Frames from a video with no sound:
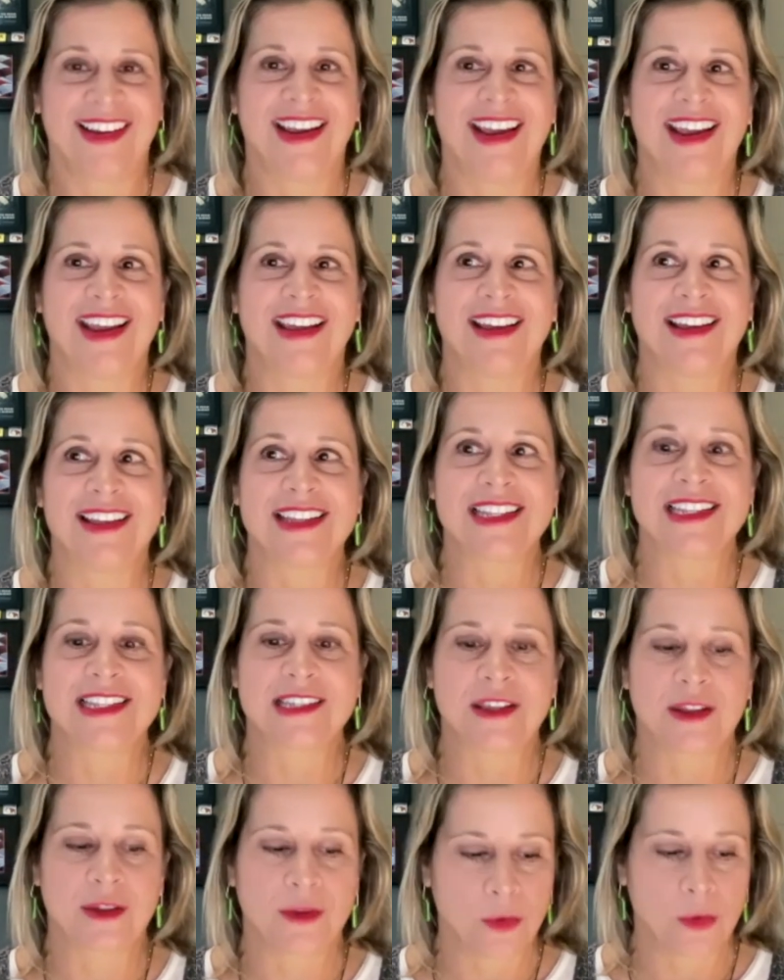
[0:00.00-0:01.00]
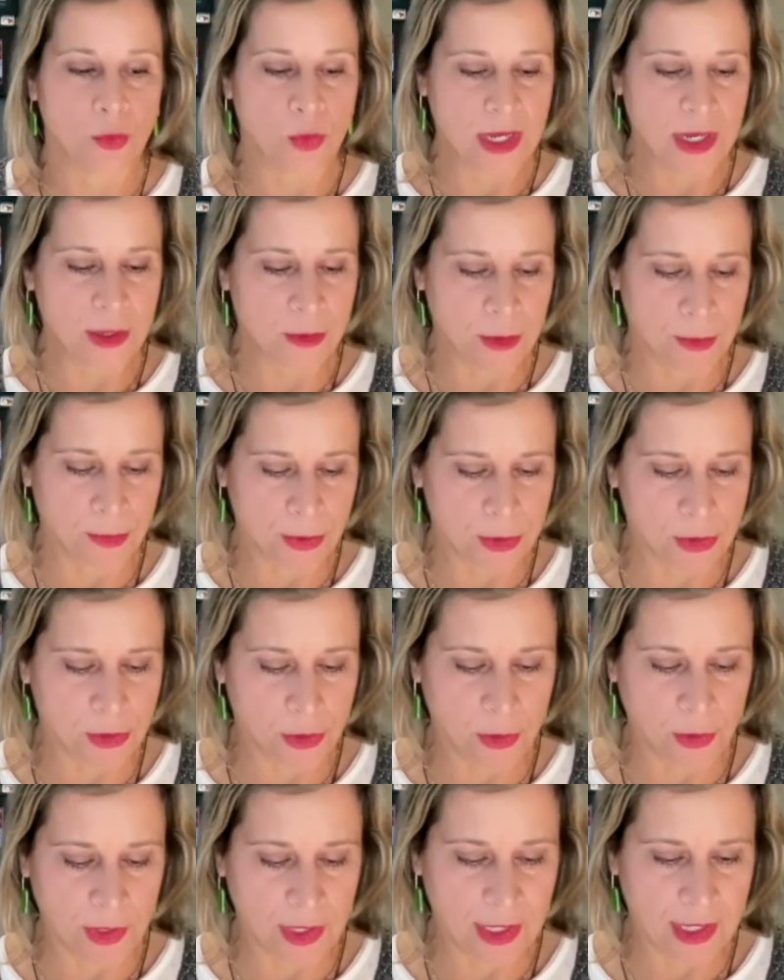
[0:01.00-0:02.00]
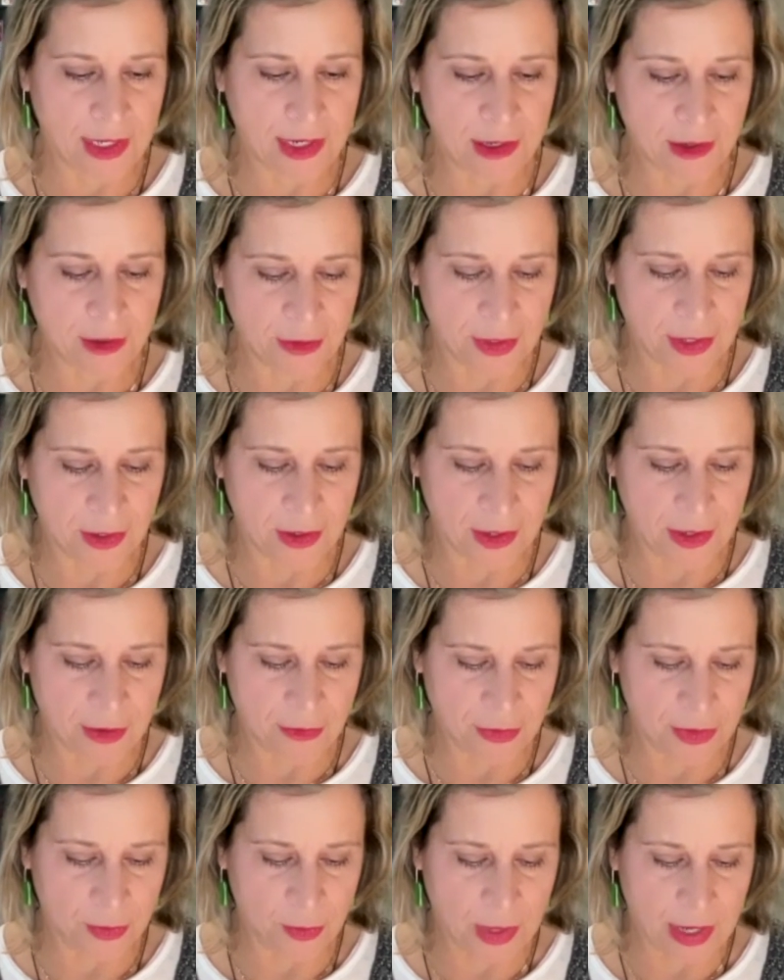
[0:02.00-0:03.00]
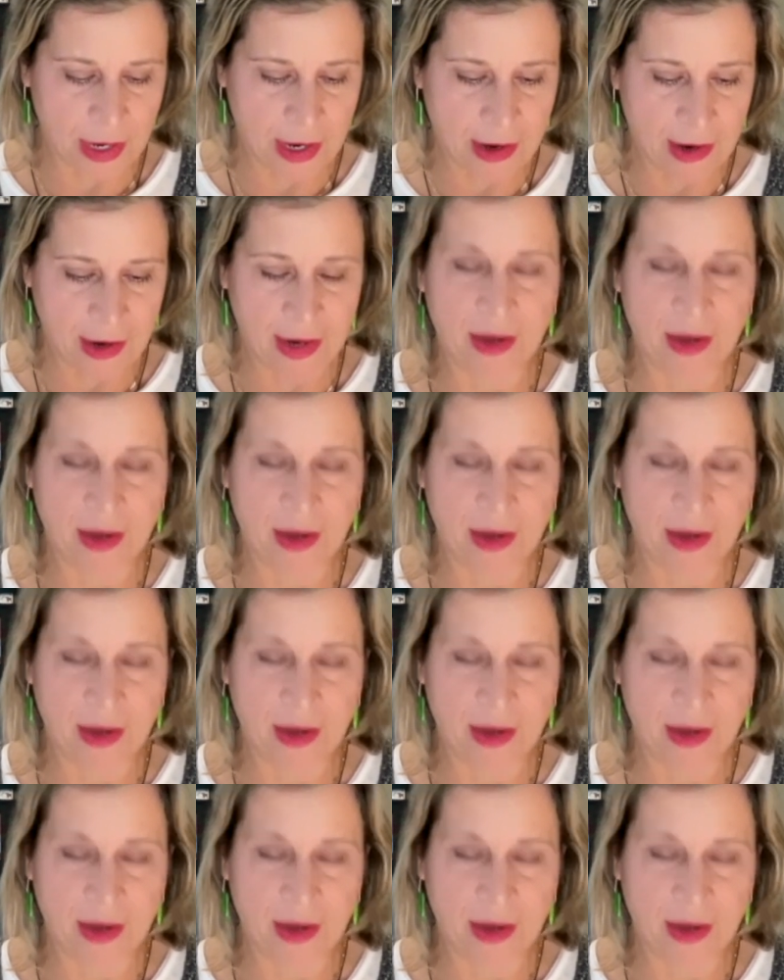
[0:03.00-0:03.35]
And we were patrolling here, there, and everywhere.